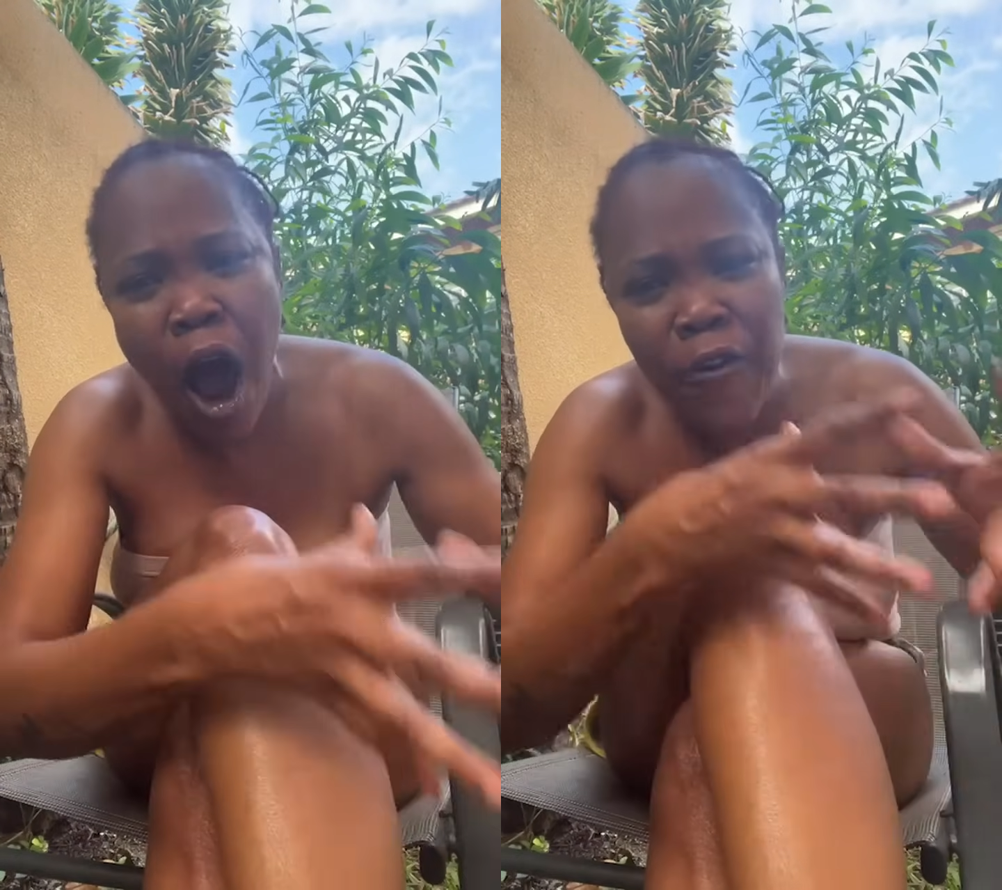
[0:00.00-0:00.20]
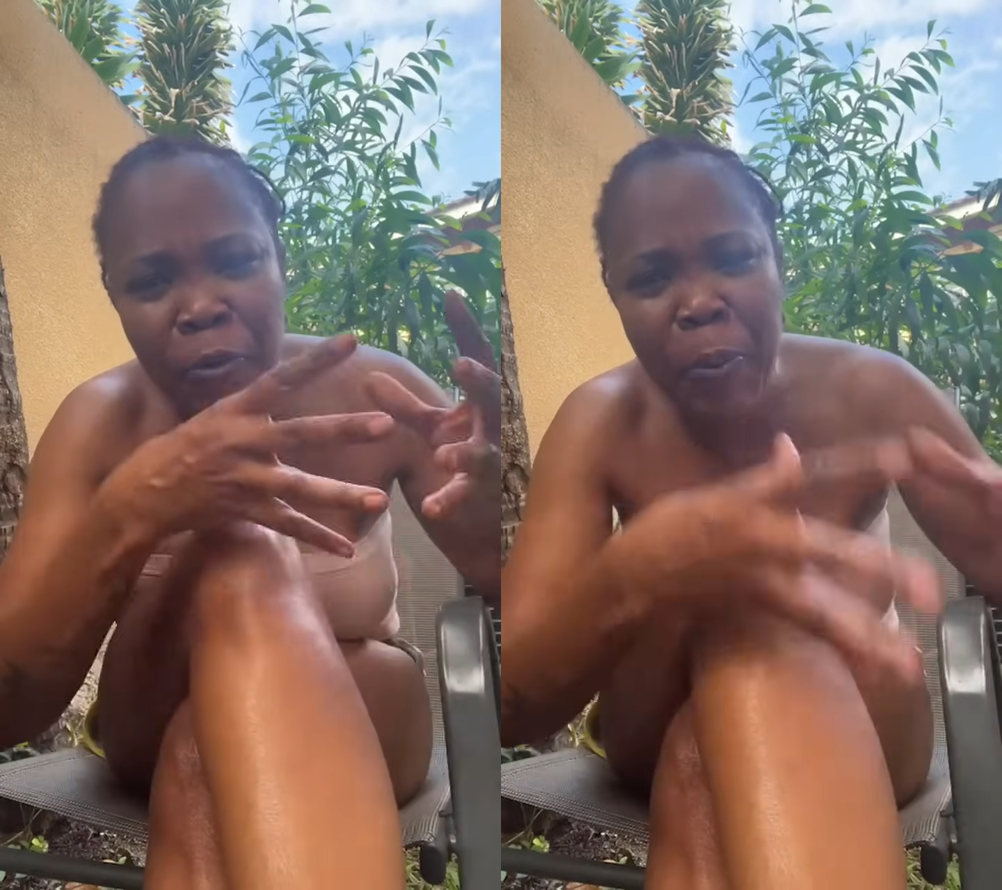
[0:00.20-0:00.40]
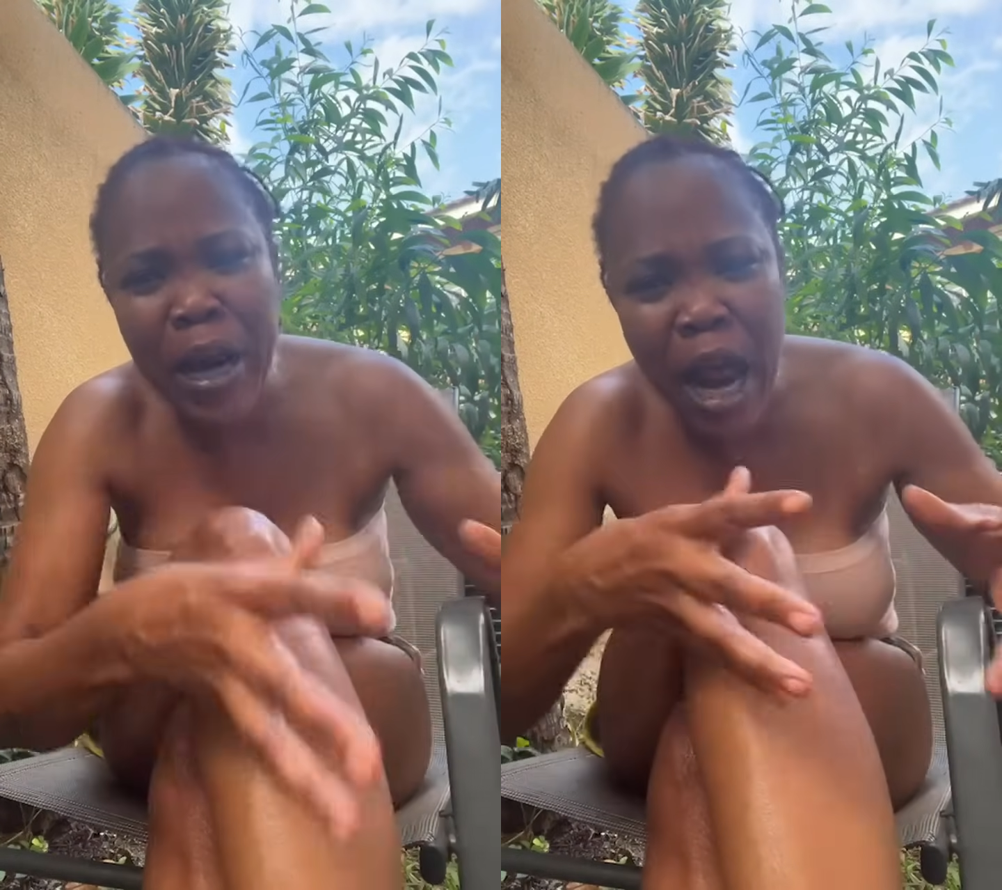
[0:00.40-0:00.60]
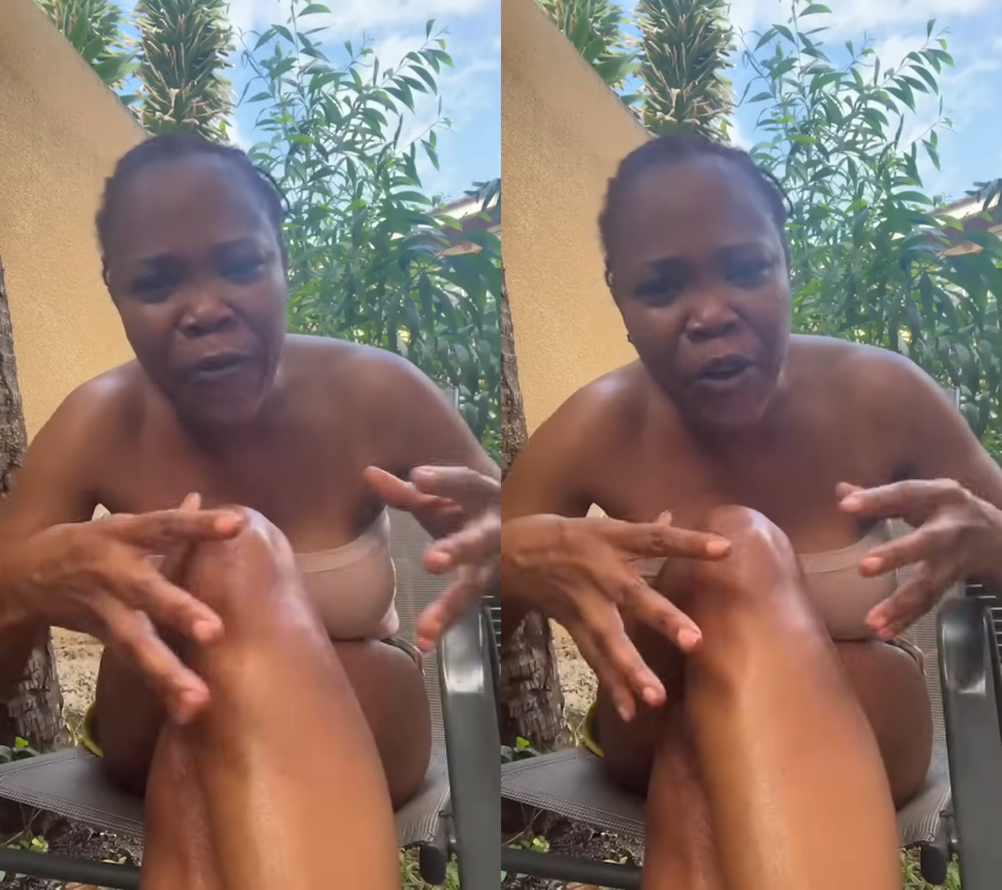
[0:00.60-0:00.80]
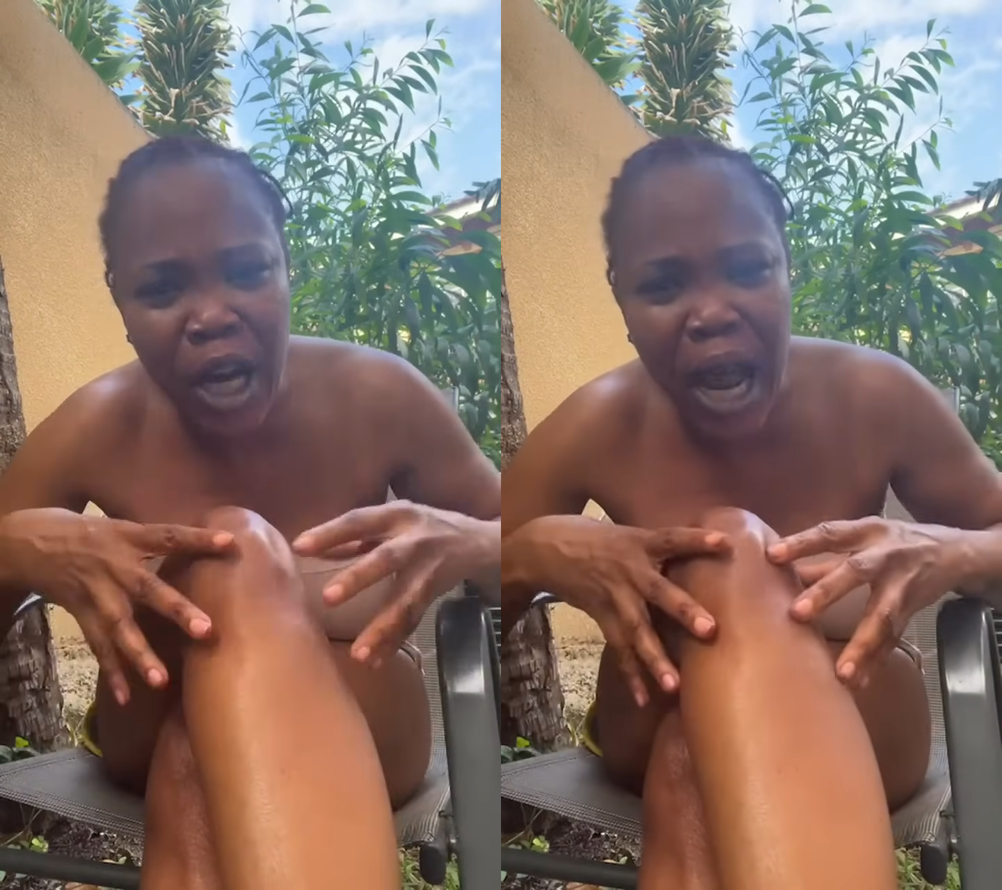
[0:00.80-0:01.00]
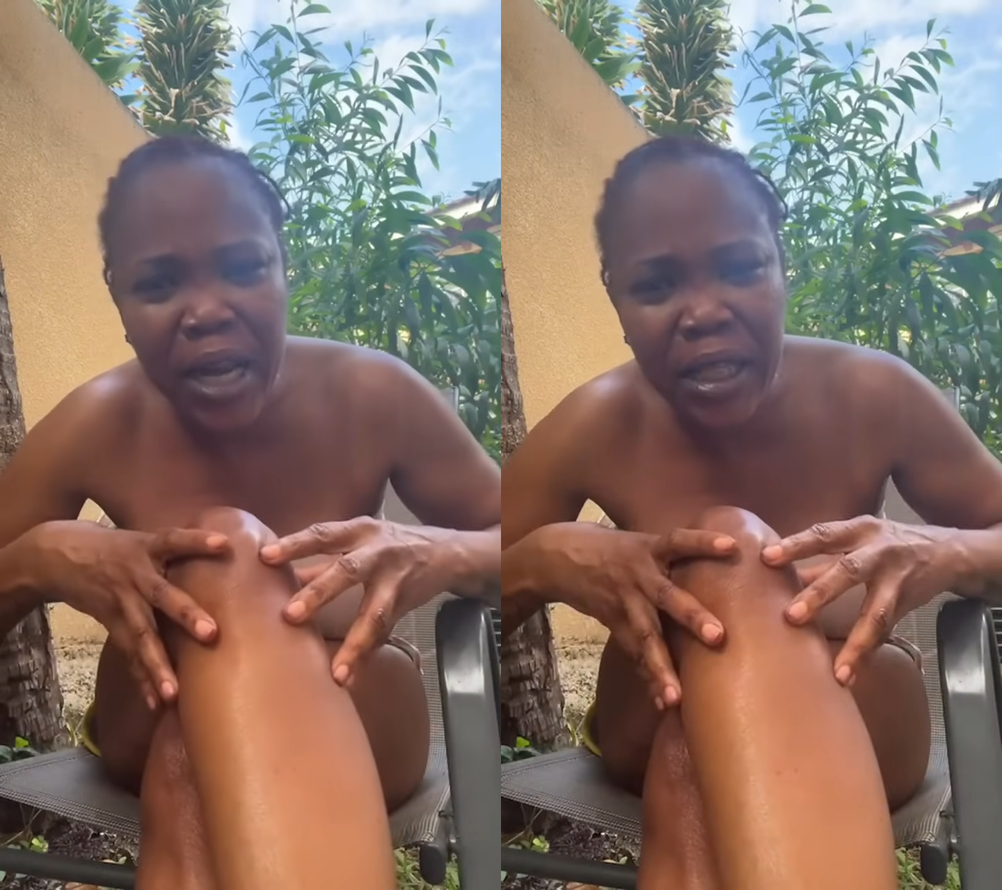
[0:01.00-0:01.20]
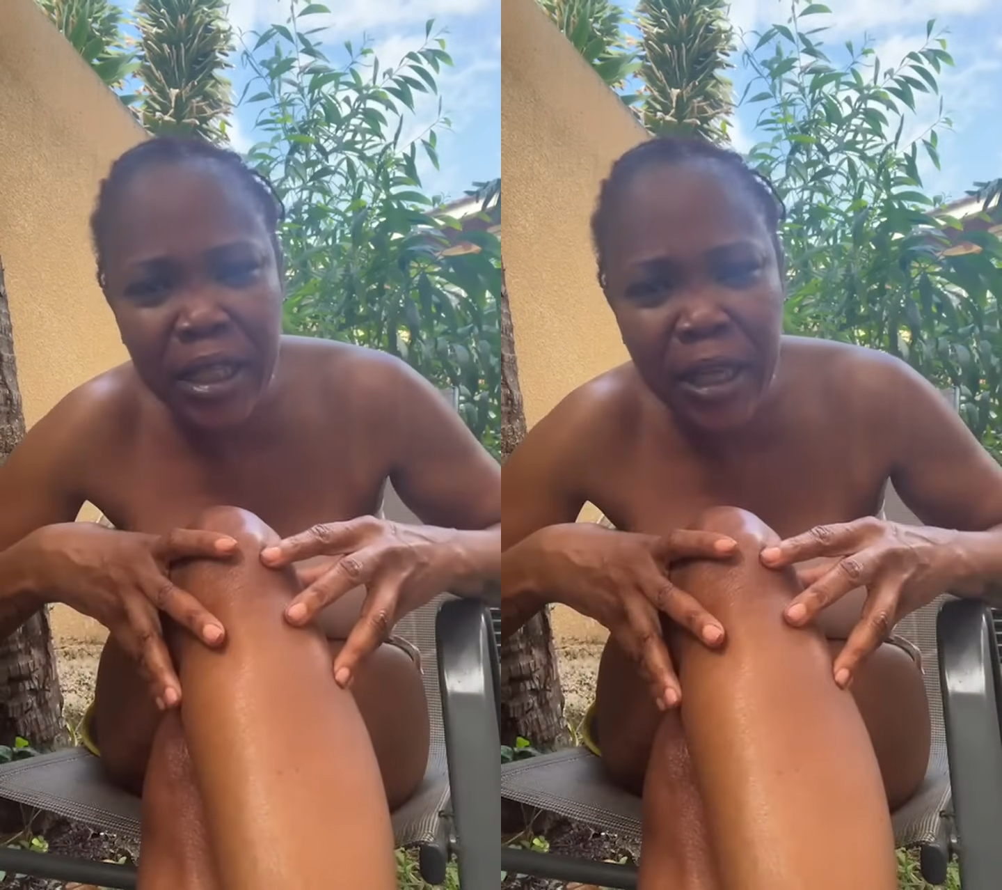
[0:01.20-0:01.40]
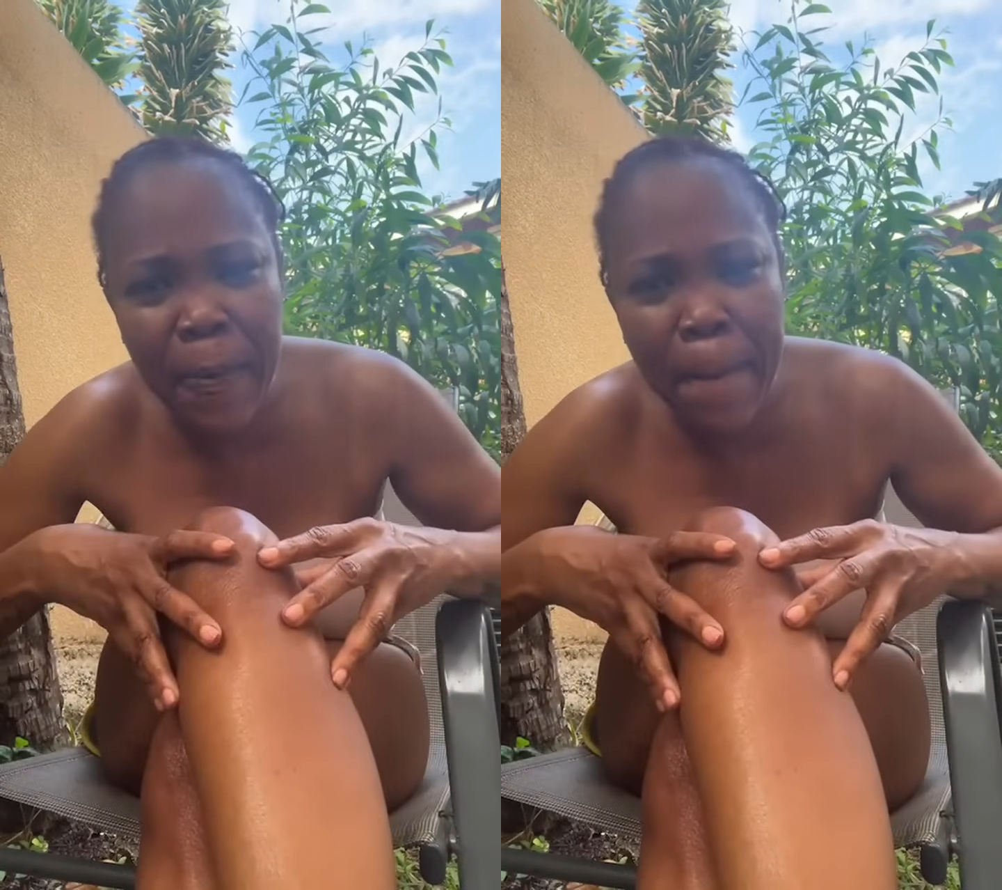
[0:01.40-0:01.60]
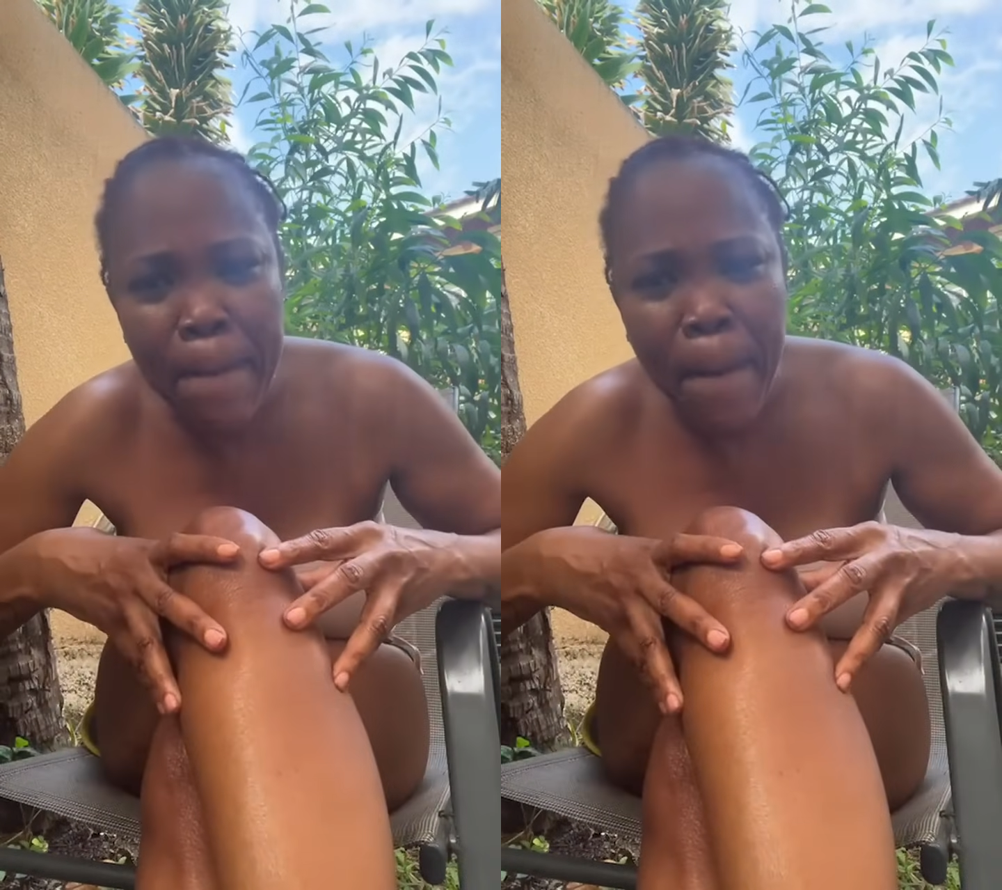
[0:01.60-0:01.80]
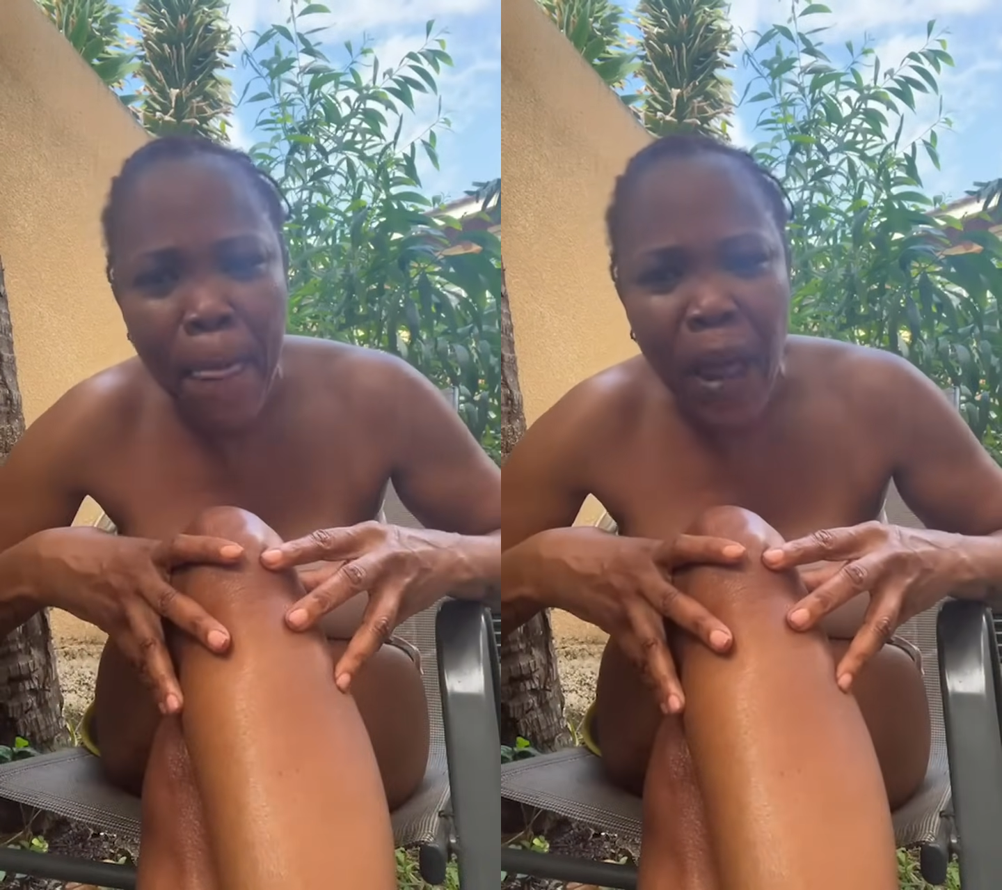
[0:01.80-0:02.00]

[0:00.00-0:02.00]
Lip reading: of Pan-Africanism